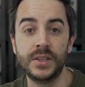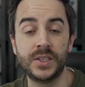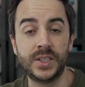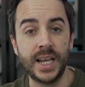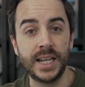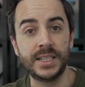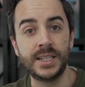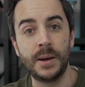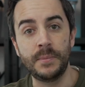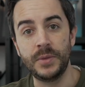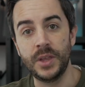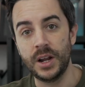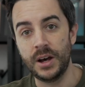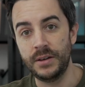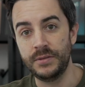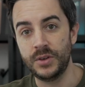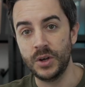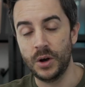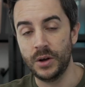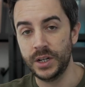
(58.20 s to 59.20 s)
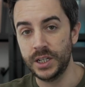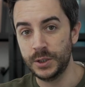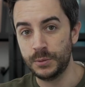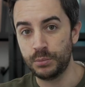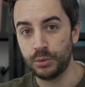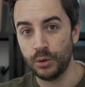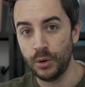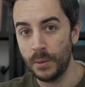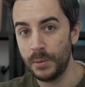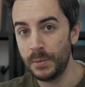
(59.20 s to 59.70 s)
The setup that I've got is
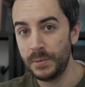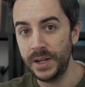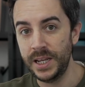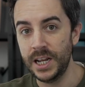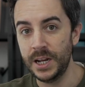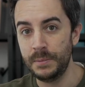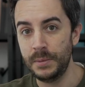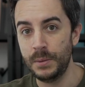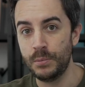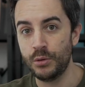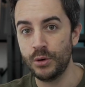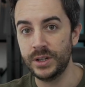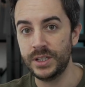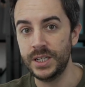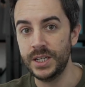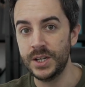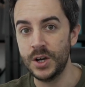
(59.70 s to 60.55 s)
probably going to be pretty